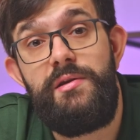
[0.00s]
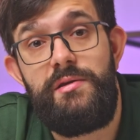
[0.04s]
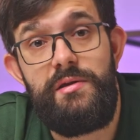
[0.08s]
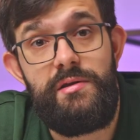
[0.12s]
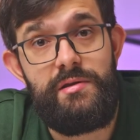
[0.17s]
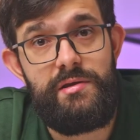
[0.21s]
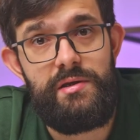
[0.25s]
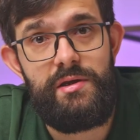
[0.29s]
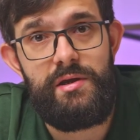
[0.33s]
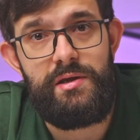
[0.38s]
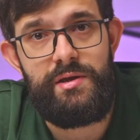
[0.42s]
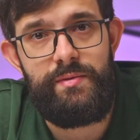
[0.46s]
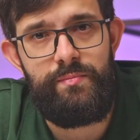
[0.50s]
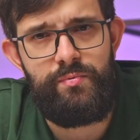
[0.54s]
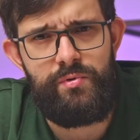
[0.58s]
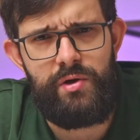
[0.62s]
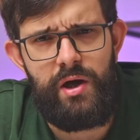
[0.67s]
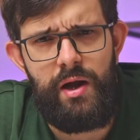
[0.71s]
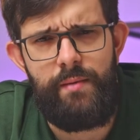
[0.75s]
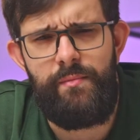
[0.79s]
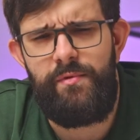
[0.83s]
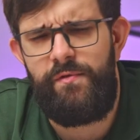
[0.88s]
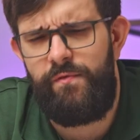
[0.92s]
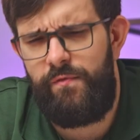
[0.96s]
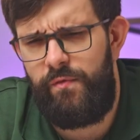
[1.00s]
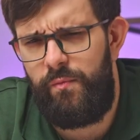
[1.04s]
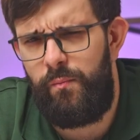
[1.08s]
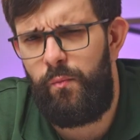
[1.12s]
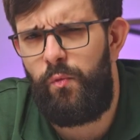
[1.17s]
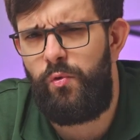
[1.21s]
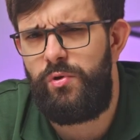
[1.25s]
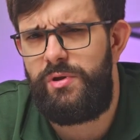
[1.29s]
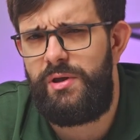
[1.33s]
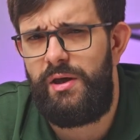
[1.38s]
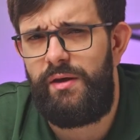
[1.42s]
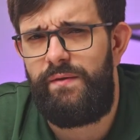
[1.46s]
consider subscribing for
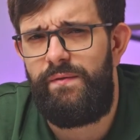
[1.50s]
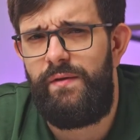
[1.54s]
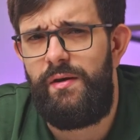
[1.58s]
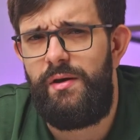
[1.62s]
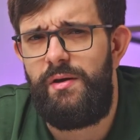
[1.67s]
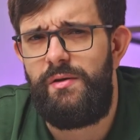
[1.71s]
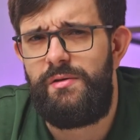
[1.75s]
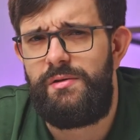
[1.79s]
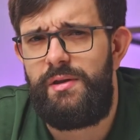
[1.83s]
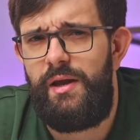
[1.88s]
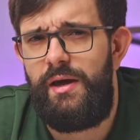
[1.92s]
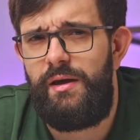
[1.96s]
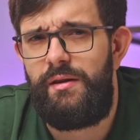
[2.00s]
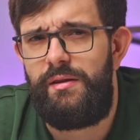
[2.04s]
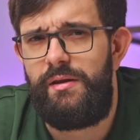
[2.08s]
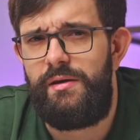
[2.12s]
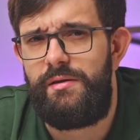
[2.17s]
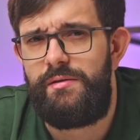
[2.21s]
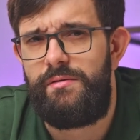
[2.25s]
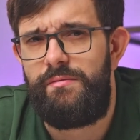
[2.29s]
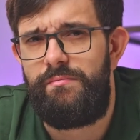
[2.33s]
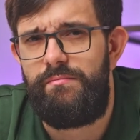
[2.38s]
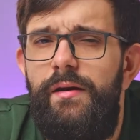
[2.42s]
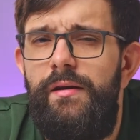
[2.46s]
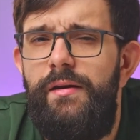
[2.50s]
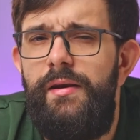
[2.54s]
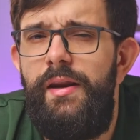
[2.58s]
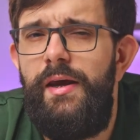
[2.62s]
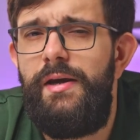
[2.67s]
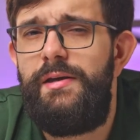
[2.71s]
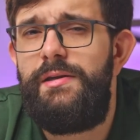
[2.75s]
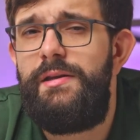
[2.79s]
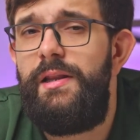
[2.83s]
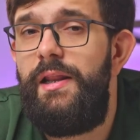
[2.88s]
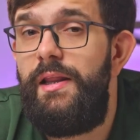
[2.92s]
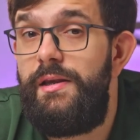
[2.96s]
more tech videos like this.
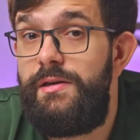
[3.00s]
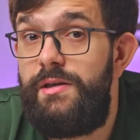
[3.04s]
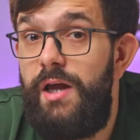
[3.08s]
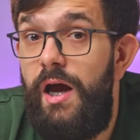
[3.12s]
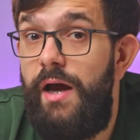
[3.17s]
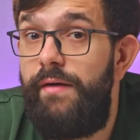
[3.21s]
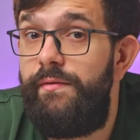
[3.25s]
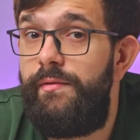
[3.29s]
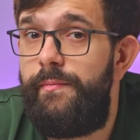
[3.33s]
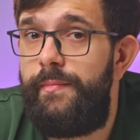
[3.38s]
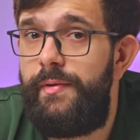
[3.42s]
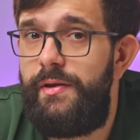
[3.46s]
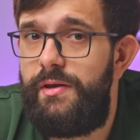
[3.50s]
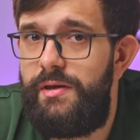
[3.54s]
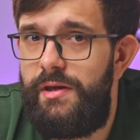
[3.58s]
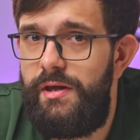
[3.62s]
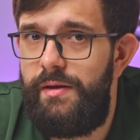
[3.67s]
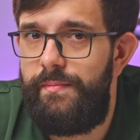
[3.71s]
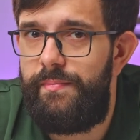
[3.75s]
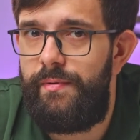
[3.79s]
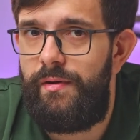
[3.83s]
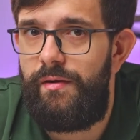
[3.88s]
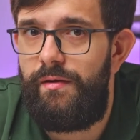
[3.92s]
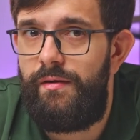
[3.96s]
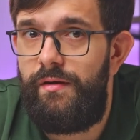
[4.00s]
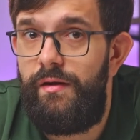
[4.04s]
Next, let's dive a bit deeper.